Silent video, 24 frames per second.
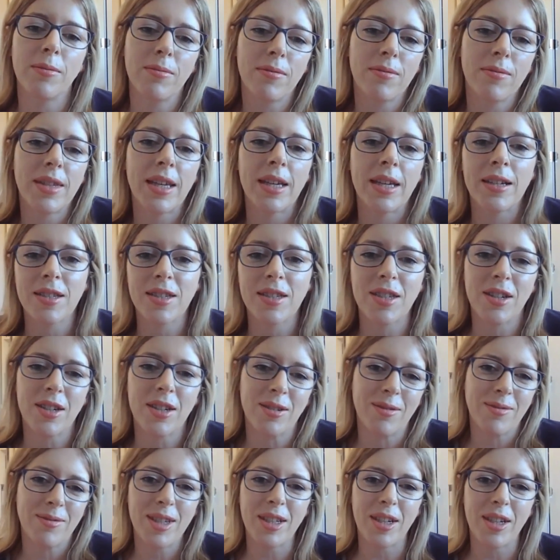things that,
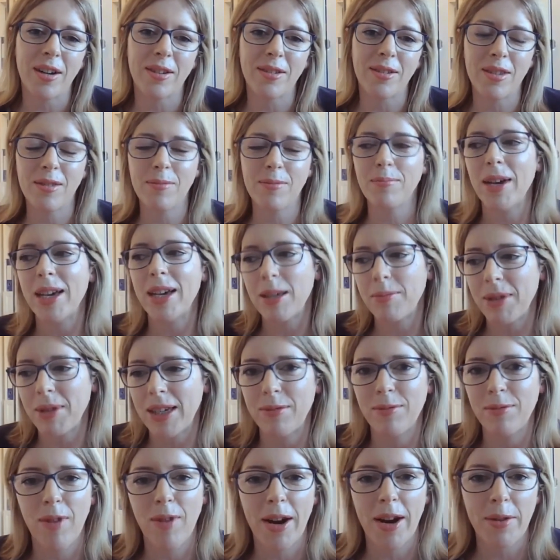
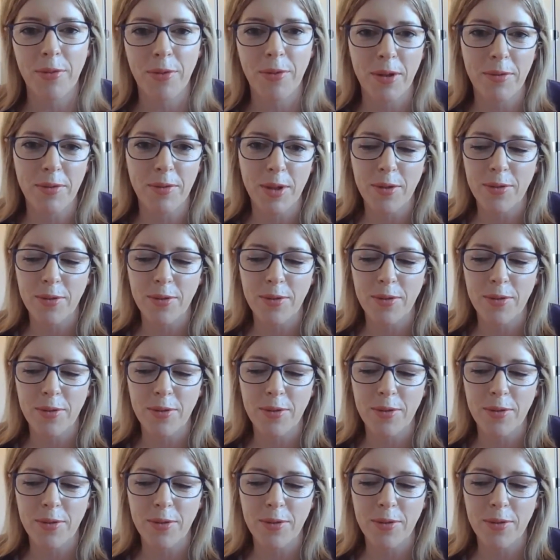maybe right in front of your